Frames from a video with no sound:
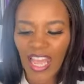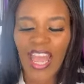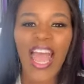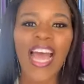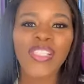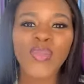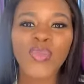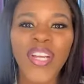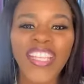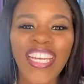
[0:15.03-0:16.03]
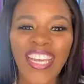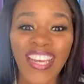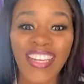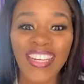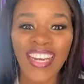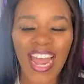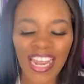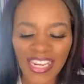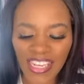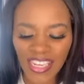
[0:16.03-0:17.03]
has really
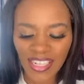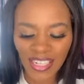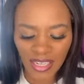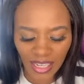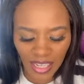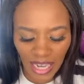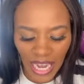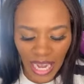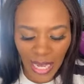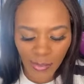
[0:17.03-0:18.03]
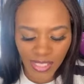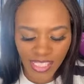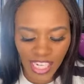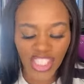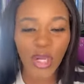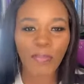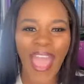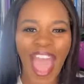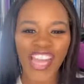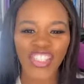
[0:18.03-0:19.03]
ignited um, such a
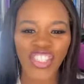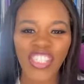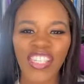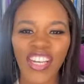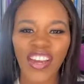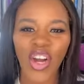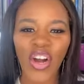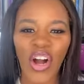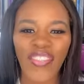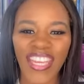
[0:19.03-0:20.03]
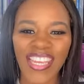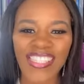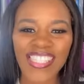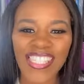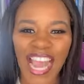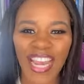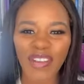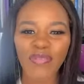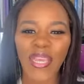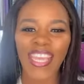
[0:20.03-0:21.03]
passion on the inside
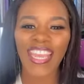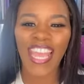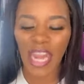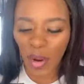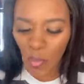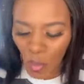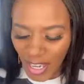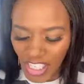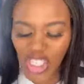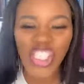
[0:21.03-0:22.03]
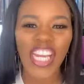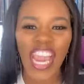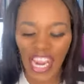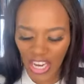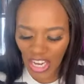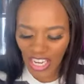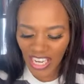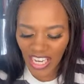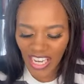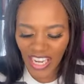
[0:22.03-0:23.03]
of me. And I want to share
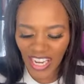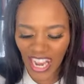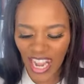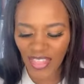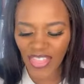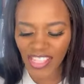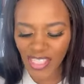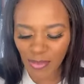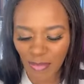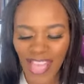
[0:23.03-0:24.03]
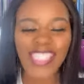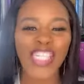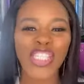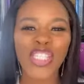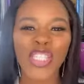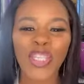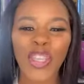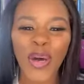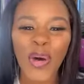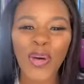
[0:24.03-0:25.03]
uh, this message to
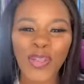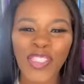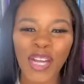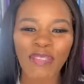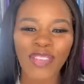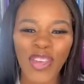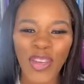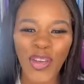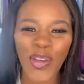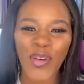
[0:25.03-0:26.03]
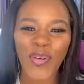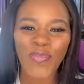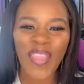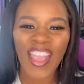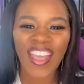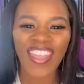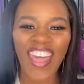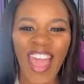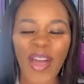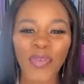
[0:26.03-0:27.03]
those of you
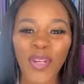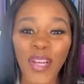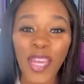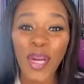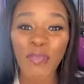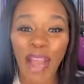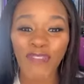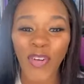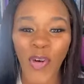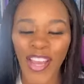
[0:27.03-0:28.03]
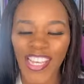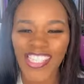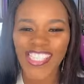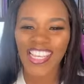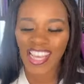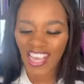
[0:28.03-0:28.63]
that will hear my voice